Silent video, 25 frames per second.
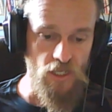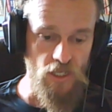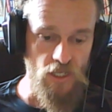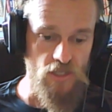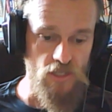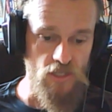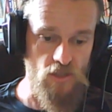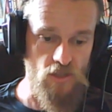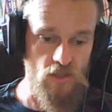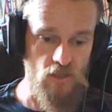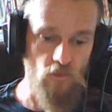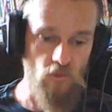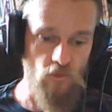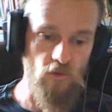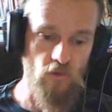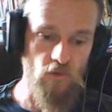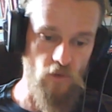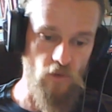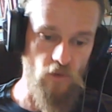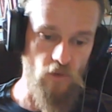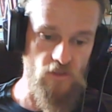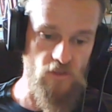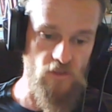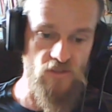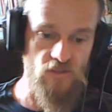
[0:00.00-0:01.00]
So wound
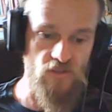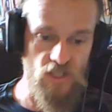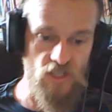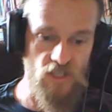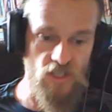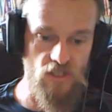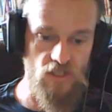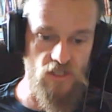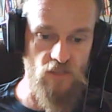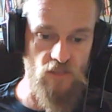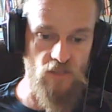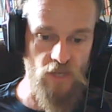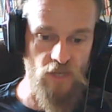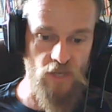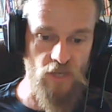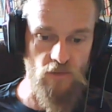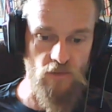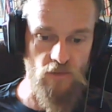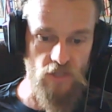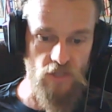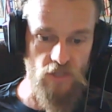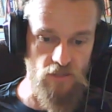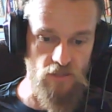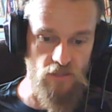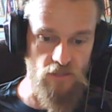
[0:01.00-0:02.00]
rolls of 6 that are made
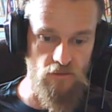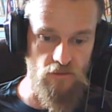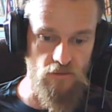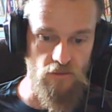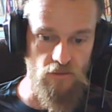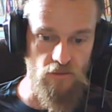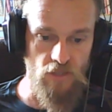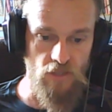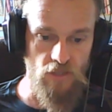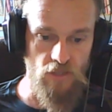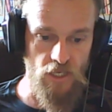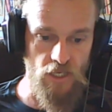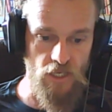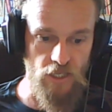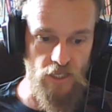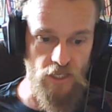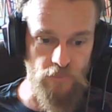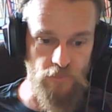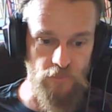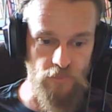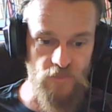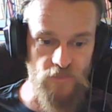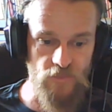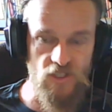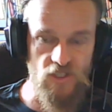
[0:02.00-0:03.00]
within
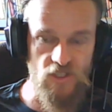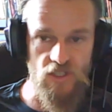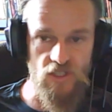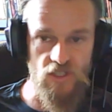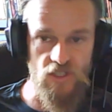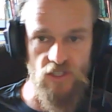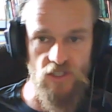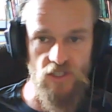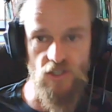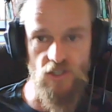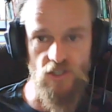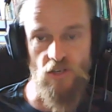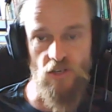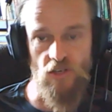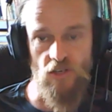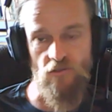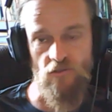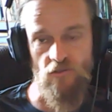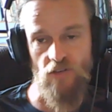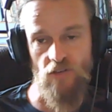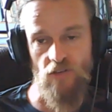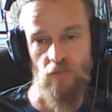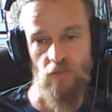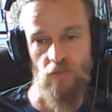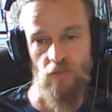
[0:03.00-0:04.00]
6 inch of the
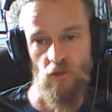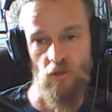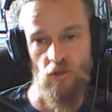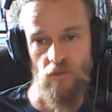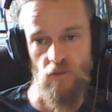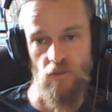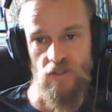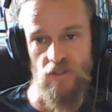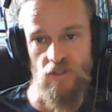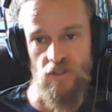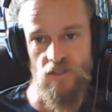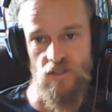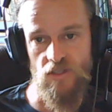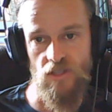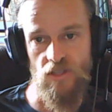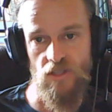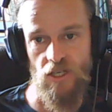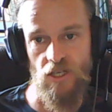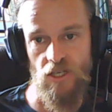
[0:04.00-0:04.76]
friendly model with this